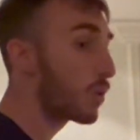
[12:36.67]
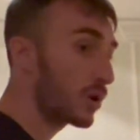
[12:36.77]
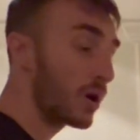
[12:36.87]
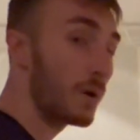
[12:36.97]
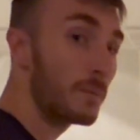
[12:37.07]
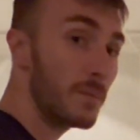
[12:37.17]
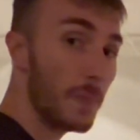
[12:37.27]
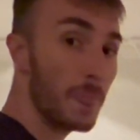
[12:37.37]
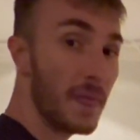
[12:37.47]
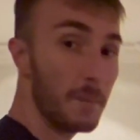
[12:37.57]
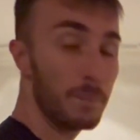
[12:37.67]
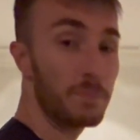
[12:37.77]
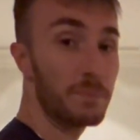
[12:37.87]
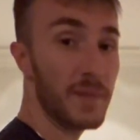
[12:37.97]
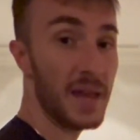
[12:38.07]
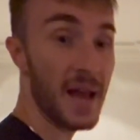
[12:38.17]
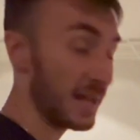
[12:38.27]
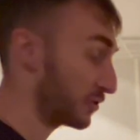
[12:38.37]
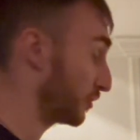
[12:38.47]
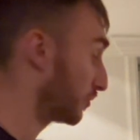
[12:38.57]
will come
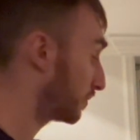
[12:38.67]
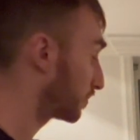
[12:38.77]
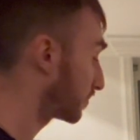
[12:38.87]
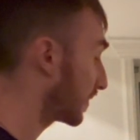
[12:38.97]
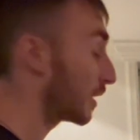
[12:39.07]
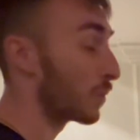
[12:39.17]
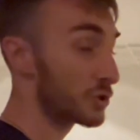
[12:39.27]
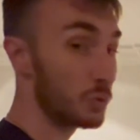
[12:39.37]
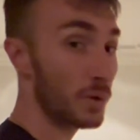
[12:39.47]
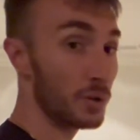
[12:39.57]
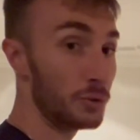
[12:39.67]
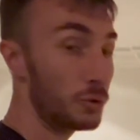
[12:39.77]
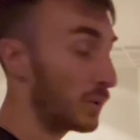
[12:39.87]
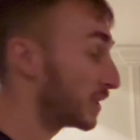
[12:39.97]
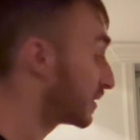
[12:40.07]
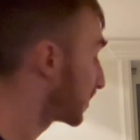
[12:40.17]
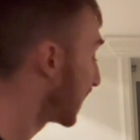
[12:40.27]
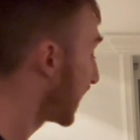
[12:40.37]
at you, and what you want to do is